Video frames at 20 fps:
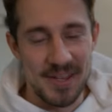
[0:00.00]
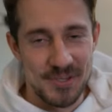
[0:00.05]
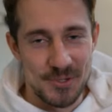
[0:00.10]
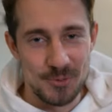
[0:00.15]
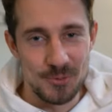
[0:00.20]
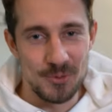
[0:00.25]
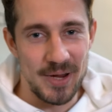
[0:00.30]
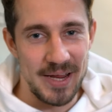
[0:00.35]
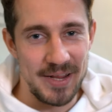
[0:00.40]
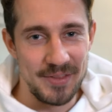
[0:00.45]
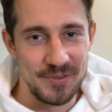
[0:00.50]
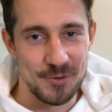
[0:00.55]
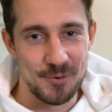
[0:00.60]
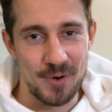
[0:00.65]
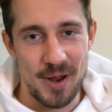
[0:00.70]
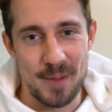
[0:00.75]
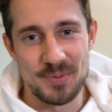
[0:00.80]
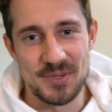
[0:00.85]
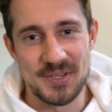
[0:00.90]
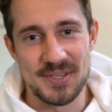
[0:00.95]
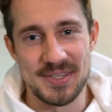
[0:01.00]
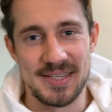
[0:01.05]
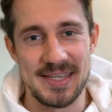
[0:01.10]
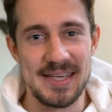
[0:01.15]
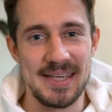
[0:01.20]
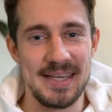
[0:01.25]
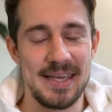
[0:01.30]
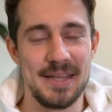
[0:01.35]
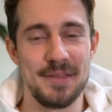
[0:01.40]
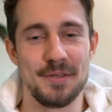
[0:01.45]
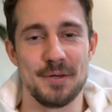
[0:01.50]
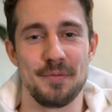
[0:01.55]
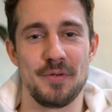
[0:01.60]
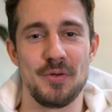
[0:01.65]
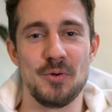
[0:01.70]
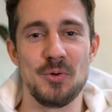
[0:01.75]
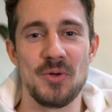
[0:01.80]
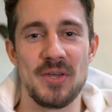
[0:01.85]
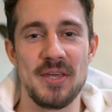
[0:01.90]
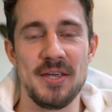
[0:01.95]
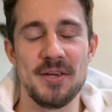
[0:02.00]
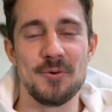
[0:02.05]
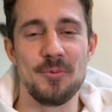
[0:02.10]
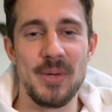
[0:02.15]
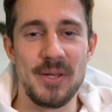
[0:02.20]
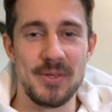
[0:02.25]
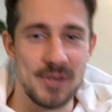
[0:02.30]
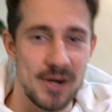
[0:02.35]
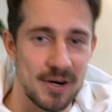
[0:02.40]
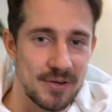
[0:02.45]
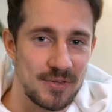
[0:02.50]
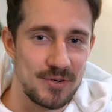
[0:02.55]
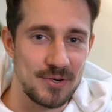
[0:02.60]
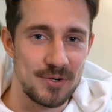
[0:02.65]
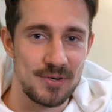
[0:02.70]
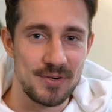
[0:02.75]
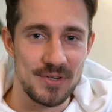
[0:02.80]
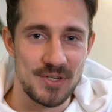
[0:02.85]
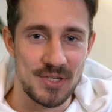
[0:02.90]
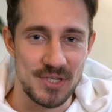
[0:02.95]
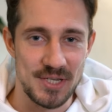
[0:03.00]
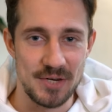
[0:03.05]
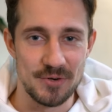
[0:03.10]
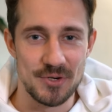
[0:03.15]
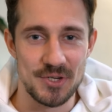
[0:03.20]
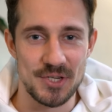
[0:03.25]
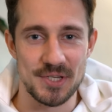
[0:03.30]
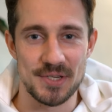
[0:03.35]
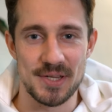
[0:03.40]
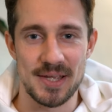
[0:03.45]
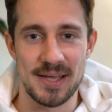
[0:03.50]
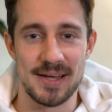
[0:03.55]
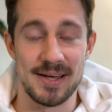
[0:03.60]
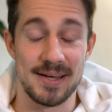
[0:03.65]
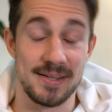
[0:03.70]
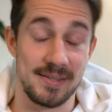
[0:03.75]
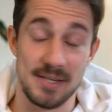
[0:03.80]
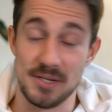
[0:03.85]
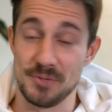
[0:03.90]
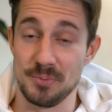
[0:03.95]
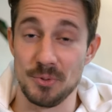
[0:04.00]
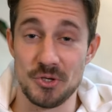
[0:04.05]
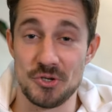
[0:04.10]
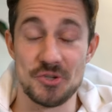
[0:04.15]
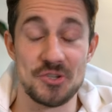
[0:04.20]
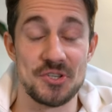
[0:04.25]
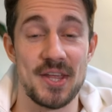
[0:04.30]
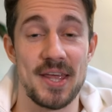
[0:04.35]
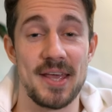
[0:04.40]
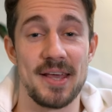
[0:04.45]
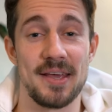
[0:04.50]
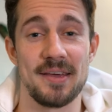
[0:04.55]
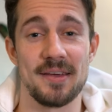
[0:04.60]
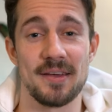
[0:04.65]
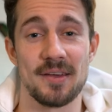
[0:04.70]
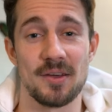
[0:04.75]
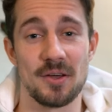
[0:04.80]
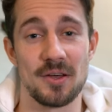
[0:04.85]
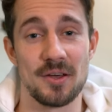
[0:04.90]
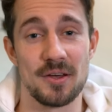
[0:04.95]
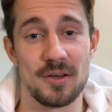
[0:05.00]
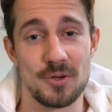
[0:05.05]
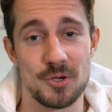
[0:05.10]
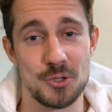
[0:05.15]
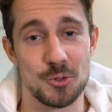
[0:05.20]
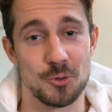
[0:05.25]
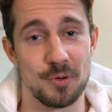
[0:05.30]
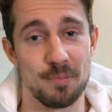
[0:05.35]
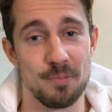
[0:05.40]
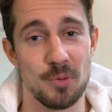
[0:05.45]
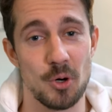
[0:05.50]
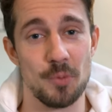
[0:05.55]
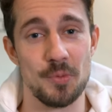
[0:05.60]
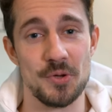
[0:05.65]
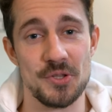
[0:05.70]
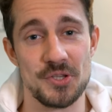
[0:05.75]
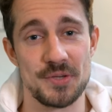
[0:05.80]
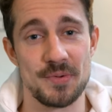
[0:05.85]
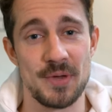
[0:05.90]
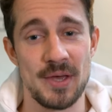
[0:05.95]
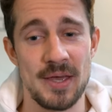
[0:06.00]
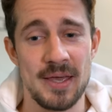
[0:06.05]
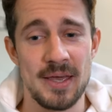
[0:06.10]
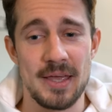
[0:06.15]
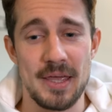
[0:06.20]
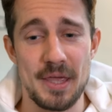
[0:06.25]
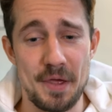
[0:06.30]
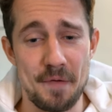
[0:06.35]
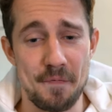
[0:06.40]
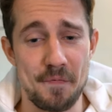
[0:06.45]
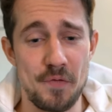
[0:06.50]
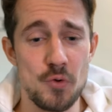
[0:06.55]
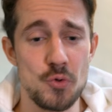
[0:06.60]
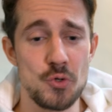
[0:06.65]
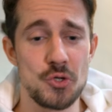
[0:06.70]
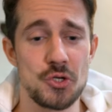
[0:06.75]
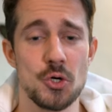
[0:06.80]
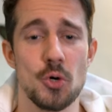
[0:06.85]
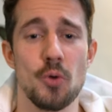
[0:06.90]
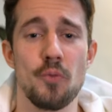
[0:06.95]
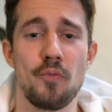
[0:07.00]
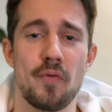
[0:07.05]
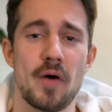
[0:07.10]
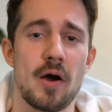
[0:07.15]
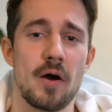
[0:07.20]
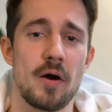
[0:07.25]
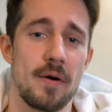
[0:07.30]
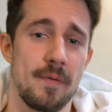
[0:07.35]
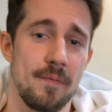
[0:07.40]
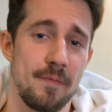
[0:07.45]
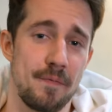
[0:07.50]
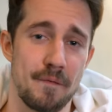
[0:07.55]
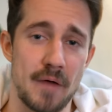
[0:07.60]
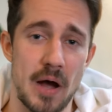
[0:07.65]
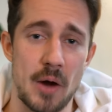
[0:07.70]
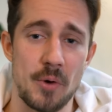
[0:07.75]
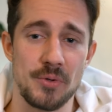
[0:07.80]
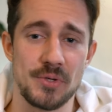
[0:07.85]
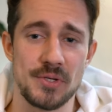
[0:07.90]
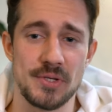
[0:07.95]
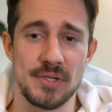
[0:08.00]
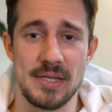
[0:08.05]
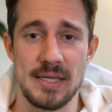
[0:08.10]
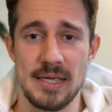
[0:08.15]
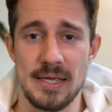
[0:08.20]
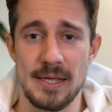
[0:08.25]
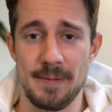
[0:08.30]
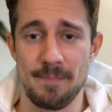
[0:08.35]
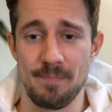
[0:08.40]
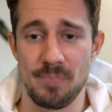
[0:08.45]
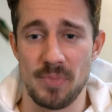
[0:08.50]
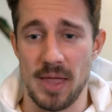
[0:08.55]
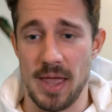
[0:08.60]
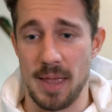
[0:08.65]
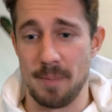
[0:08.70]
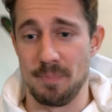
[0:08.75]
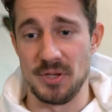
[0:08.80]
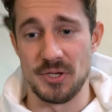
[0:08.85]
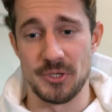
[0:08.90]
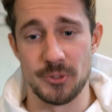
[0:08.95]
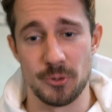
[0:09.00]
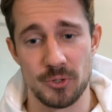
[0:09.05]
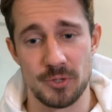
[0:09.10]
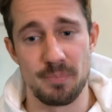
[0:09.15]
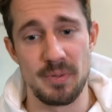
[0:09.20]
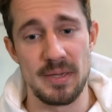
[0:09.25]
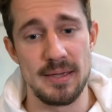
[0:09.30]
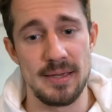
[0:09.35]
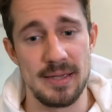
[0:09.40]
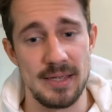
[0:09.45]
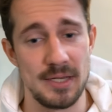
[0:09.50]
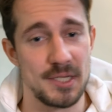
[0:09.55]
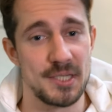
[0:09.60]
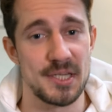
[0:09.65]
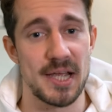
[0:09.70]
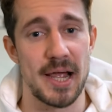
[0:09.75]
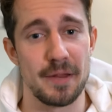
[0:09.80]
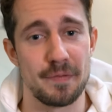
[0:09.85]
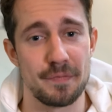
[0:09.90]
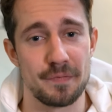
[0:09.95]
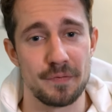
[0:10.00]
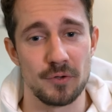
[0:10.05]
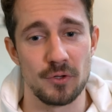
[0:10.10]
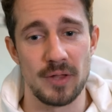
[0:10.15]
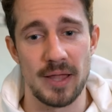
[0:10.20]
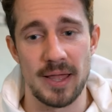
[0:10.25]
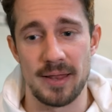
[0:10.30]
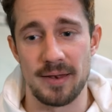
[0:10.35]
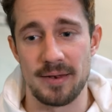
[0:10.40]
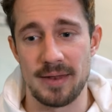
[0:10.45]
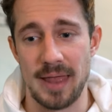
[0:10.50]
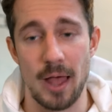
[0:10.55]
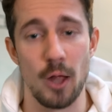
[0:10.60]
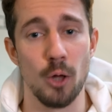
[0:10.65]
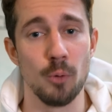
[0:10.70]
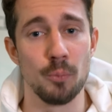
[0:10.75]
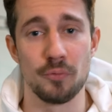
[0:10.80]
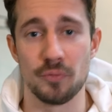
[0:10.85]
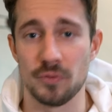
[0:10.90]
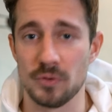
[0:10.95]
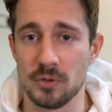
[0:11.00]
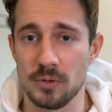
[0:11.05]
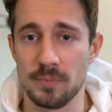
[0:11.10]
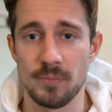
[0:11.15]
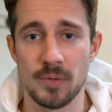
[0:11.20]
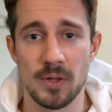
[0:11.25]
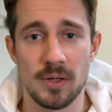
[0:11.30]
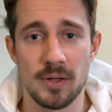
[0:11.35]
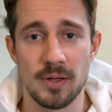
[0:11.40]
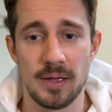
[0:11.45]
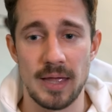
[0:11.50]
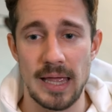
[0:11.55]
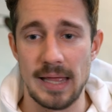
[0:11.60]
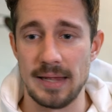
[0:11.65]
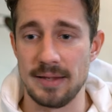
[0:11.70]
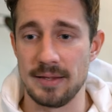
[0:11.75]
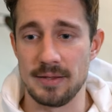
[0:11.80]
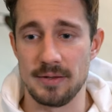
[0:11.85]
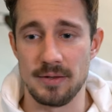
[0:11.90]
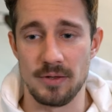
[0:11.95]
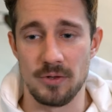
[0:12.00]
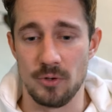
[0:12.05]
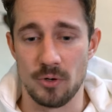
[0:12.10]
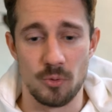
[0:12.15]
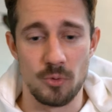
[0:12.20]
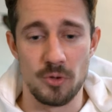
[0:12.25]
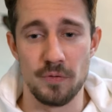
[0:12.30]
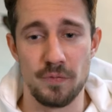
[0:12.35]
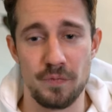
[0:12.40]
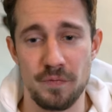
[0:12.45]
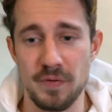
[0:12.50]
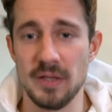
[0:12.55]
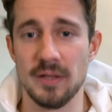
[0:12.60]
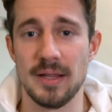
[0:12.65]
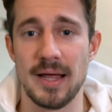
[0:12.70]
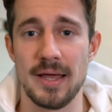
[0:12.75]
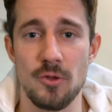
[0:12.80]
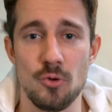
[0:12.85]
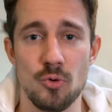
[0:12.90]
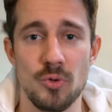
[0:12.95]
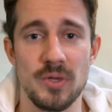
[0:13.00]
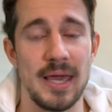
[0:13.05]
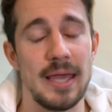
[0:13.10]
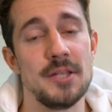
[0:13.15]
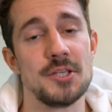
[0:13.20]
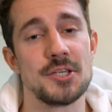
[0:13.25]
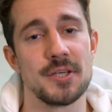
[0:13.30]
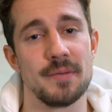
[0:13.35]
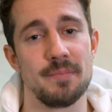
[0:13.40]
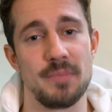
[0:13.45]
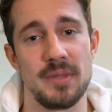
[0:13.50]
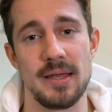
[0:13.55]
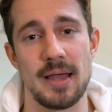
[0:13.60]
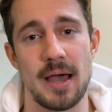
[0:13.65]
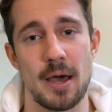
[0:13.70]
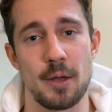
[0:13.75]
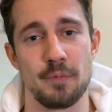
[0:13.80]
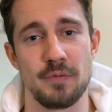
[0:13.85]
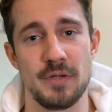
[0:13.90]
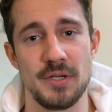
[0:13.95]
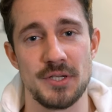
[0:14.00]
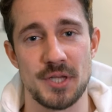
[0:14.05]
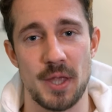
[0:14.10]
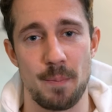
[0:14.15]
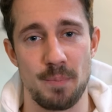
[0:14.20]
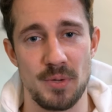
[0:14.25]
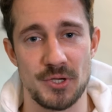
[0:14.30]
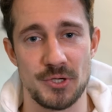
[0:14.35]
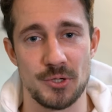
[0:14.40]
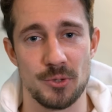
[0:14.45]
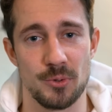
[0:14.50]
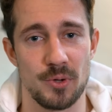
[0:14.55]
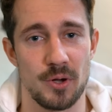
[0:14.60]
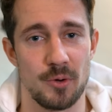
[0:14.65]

to interrupt the interview here with Dr. Sears. This will just take a short moment. If you so far found the episode to be insightful and helpful, and, you know, you feel like you gained something out of this episode